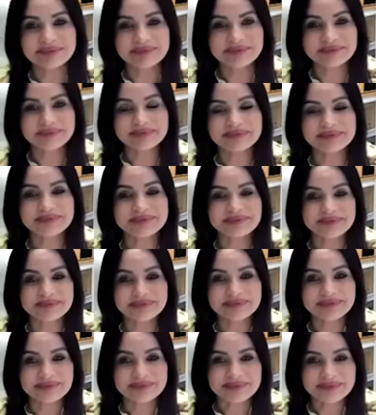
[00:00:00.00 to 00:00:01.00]

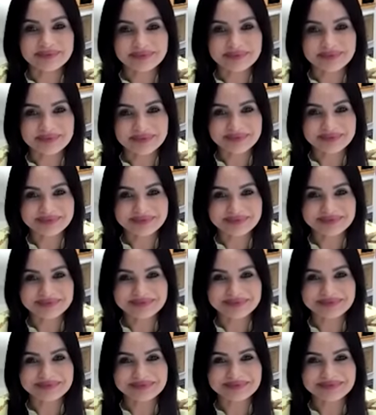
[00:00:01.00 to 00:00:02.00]

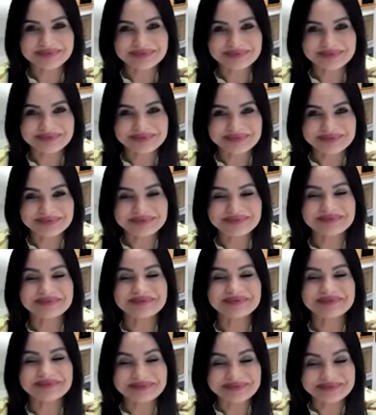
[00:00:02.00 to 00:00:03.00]

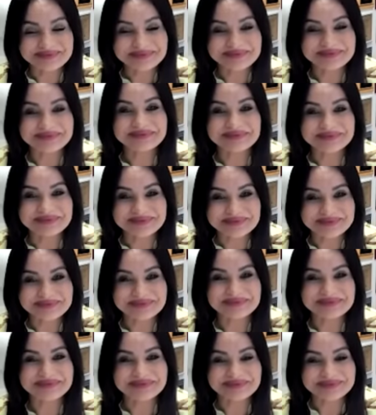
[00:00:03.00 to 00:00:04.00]

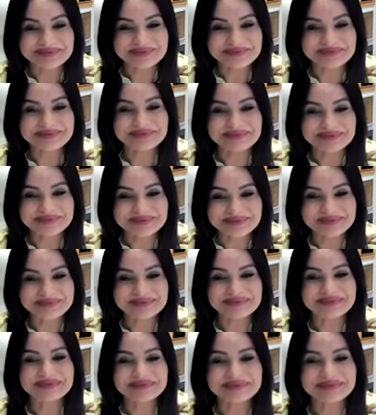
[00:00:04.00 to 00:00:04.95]
No words are spoken by the person on screen.